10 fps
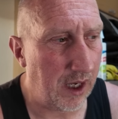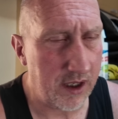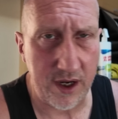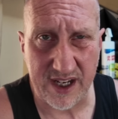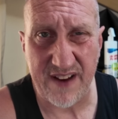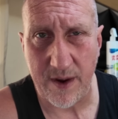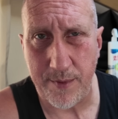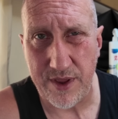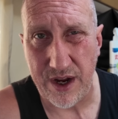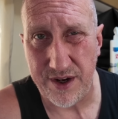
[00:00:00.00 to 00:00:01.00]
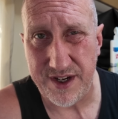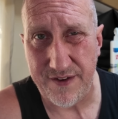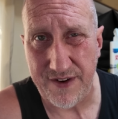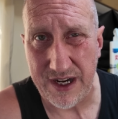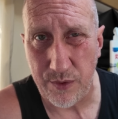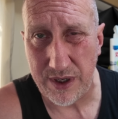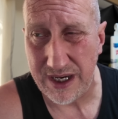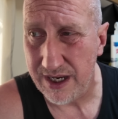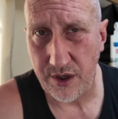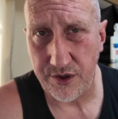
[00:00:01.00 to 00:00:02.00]
I kind of gave up on that idea fairly
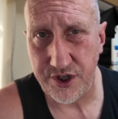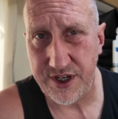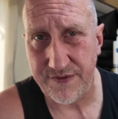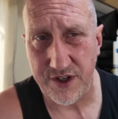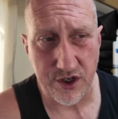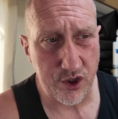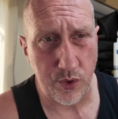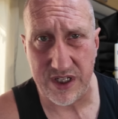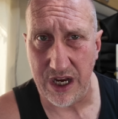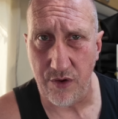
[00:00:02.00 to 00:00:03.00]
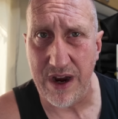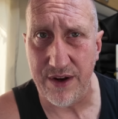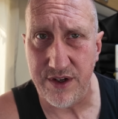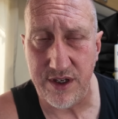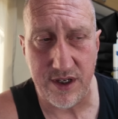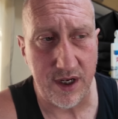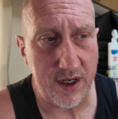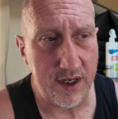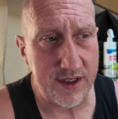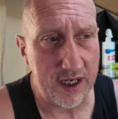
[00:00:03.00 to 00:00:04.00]
quickly. So I'll just have to twizzle it around
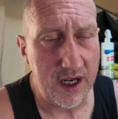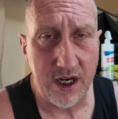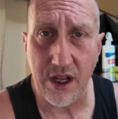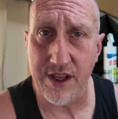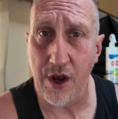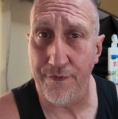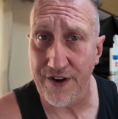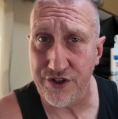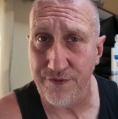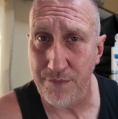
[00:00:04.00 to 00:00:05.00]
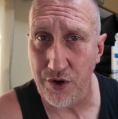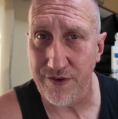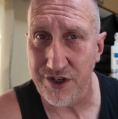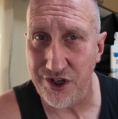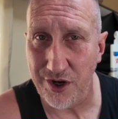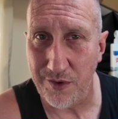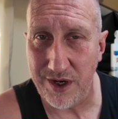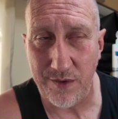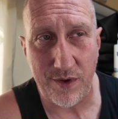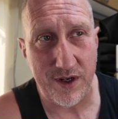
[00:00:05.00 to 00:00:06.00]
and like the old-fashioned movies,
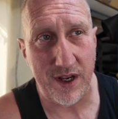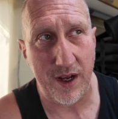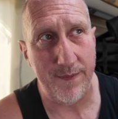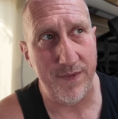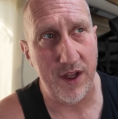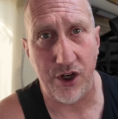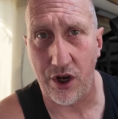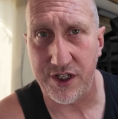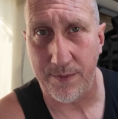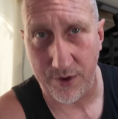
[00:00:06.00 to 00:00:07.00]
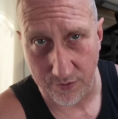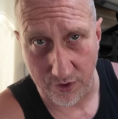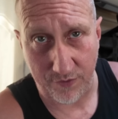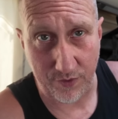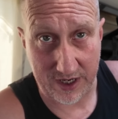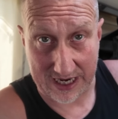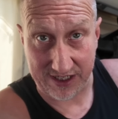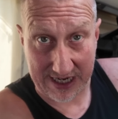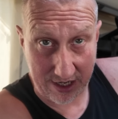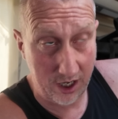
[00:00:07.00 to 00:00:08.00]
when the guy's up on the roof with the
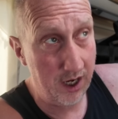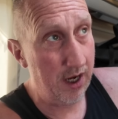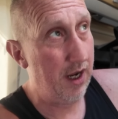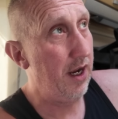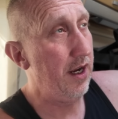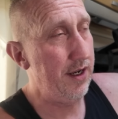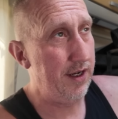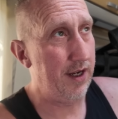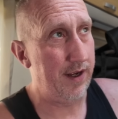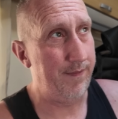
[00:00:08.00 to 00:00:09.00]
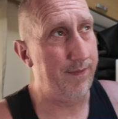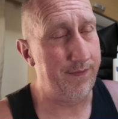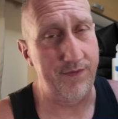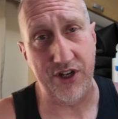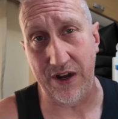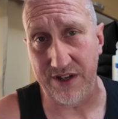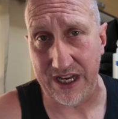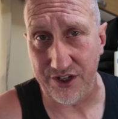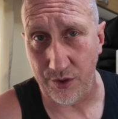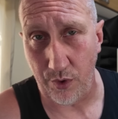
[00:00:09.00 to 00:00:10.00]
antenna and shouting
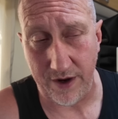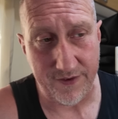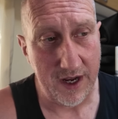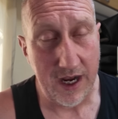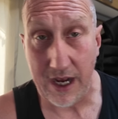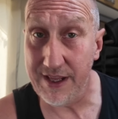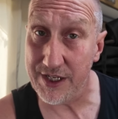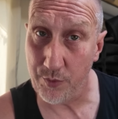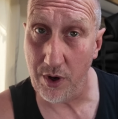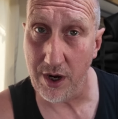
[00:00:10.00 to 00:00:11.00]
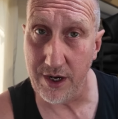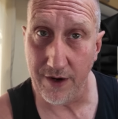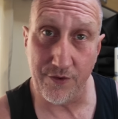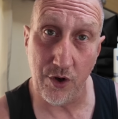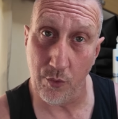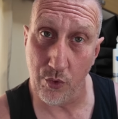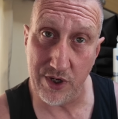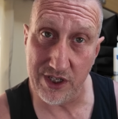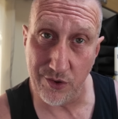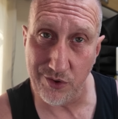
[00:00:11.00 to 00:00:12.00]
down to the wife. And that's why I've got
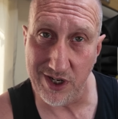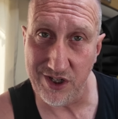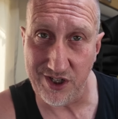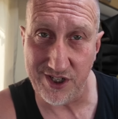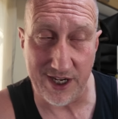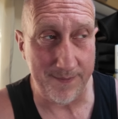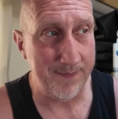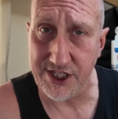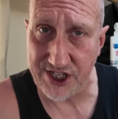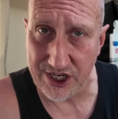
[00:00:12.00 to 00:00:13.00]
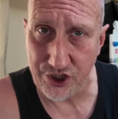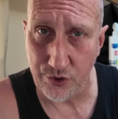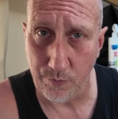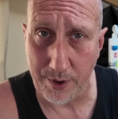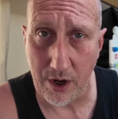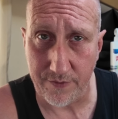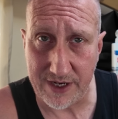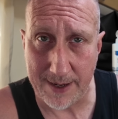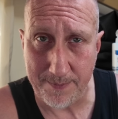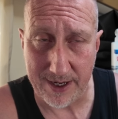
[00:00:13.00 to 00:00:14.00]
walkie-talkies, you see. Essential part of
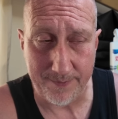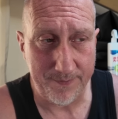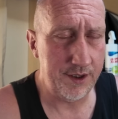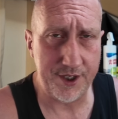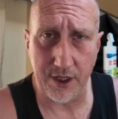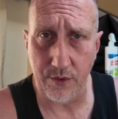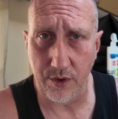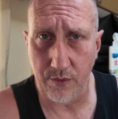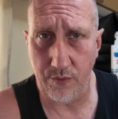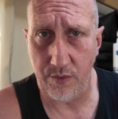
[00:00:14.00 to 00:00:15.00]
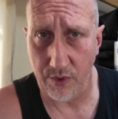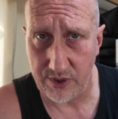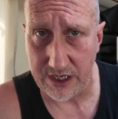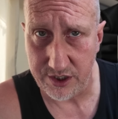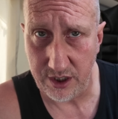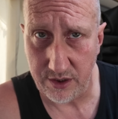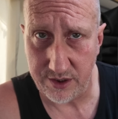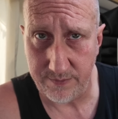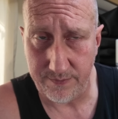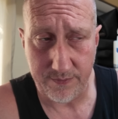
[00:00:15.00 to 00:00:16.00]
camping. So we will get to
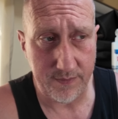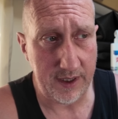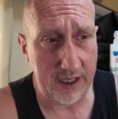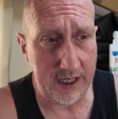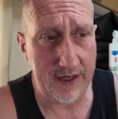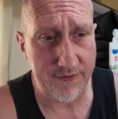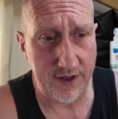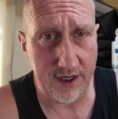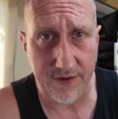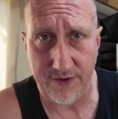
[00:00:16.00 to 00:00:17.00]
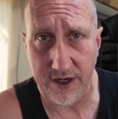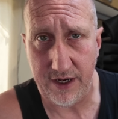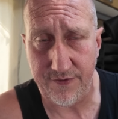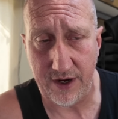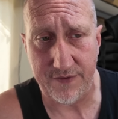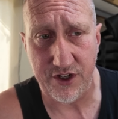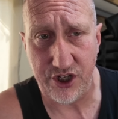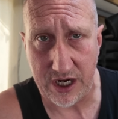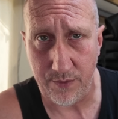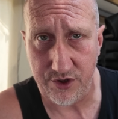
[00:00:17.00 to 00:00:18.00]
use them even if I have to
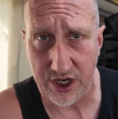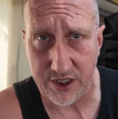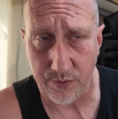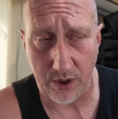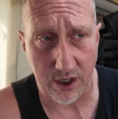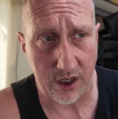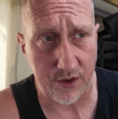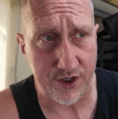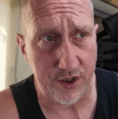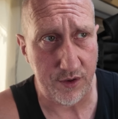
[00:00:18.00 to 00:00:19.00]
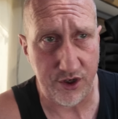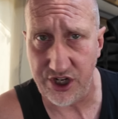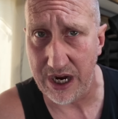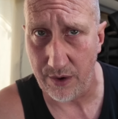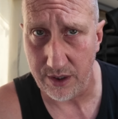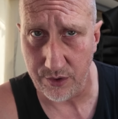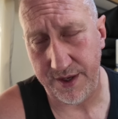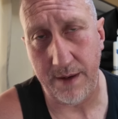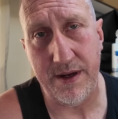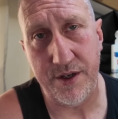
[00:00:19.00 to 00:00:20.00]
chat with Jess while I go to the shower. I
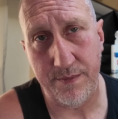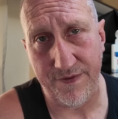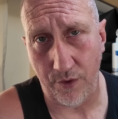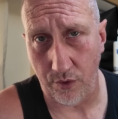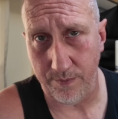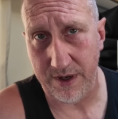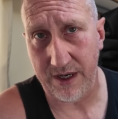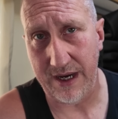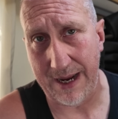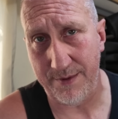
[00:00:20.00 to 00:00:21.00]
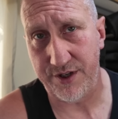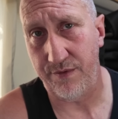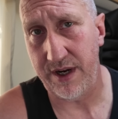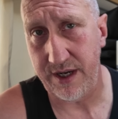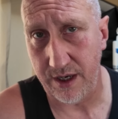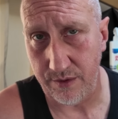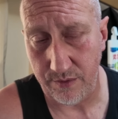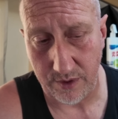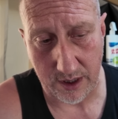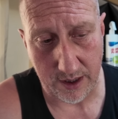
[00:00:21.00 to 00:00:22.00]
think I mentioned before, being an amateur radio